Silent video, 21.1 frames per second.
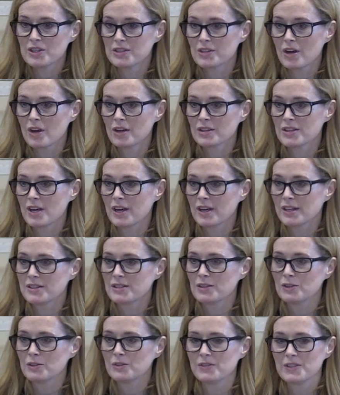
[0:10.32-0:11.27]
is our
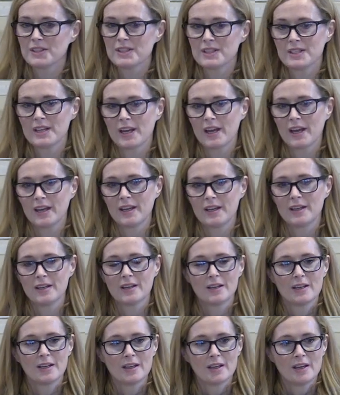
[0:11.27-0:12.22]
title for today,
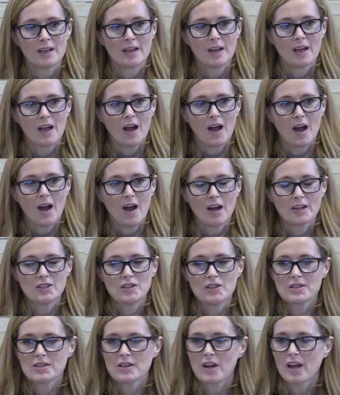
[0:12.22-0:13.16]
I'd
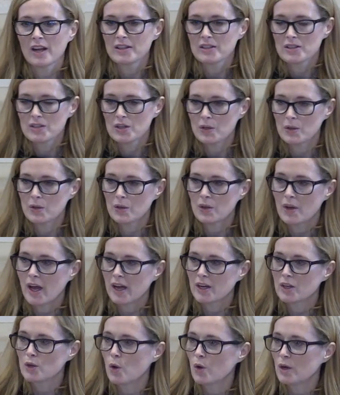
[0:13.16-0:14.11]
just like to
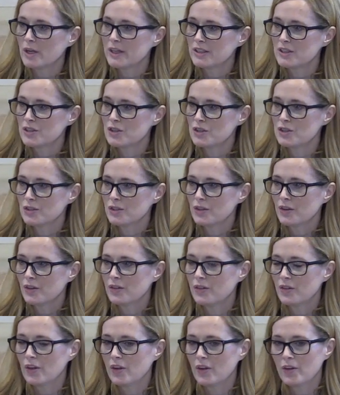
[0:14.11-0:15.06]
acknowledge
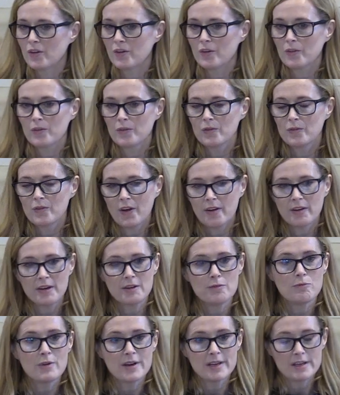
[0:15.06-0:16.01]
the
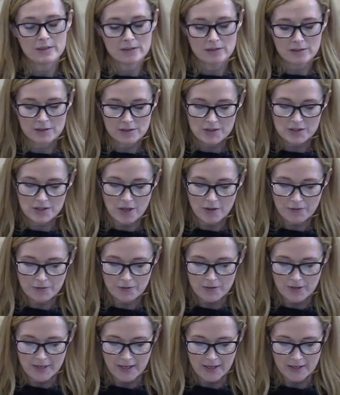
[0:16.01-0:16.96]
very real
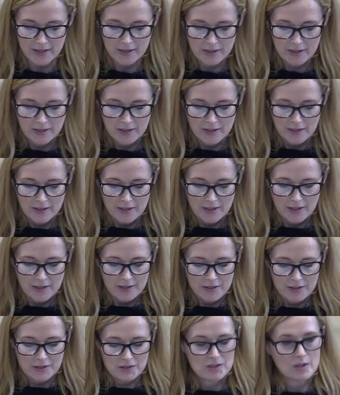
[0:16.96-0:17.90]
suffering
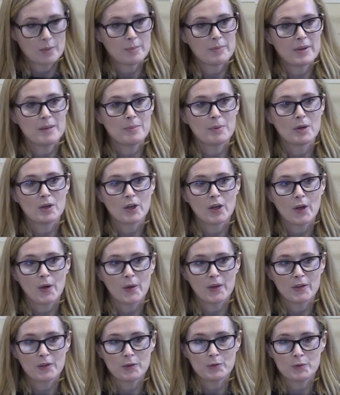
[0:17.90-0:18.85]
that some people are
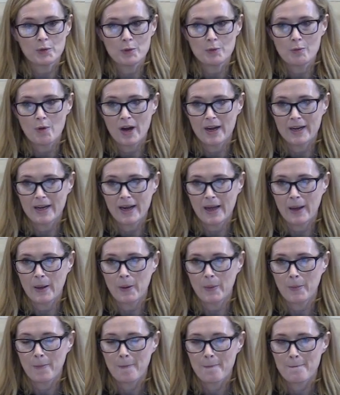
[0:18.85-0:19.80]
going through right now.